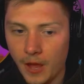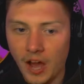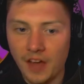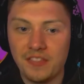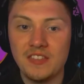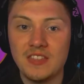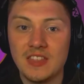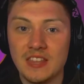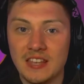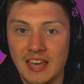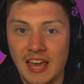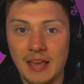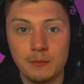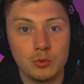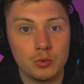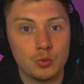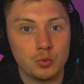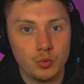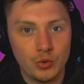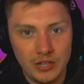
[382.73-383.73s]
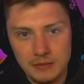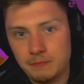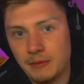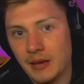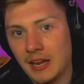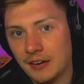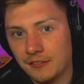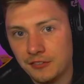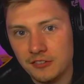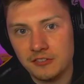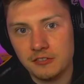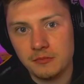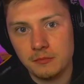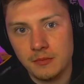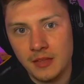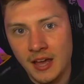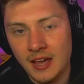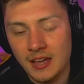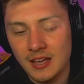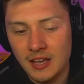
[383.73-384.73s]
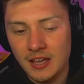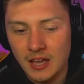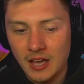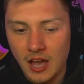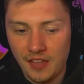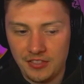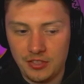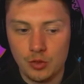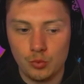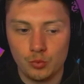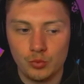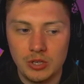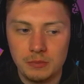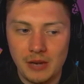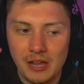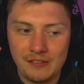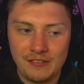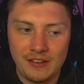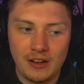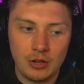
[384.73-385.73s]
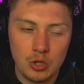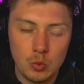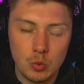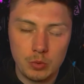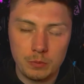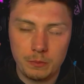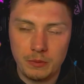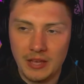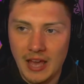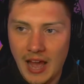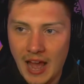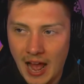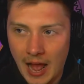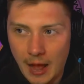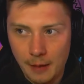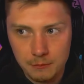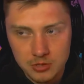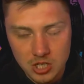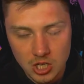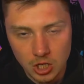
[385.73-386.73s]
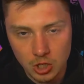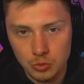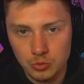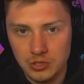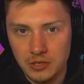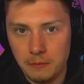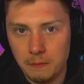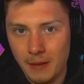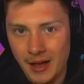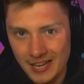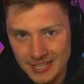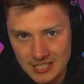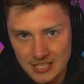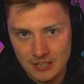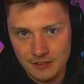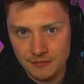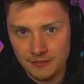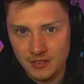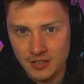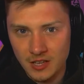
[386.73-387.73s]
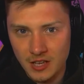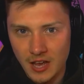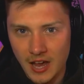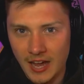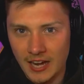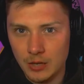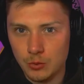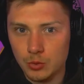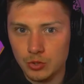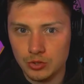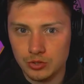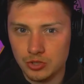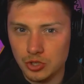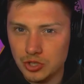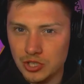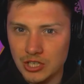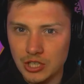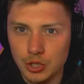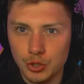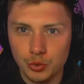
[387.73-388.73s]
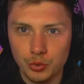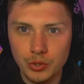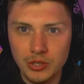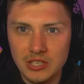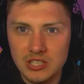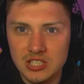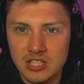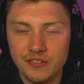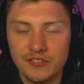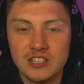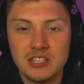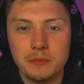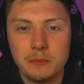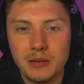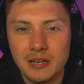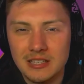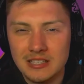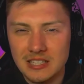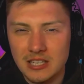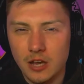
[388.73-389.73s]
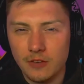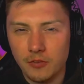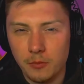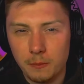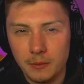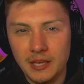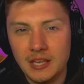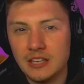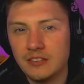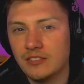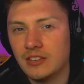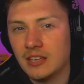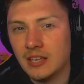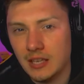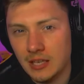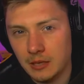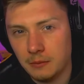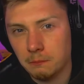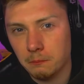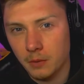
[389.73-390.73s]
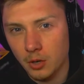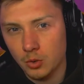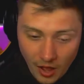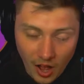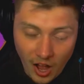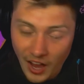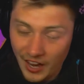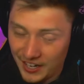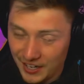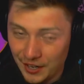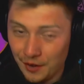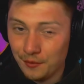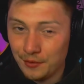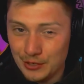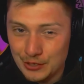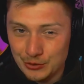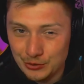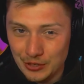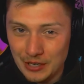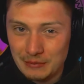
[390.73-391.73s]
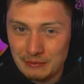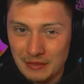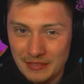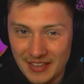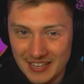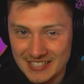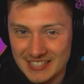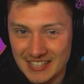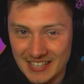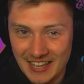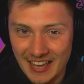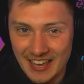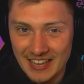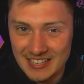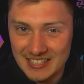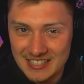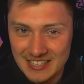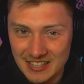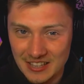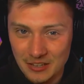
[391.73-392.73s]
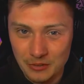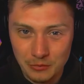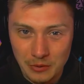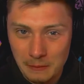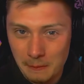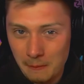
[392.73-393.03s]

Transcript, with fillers: think the game would really benefit from that. I think the replay value would be absolutely massive and it would just increase the visibility of a PvE mode. I can only dream that that's the case and that we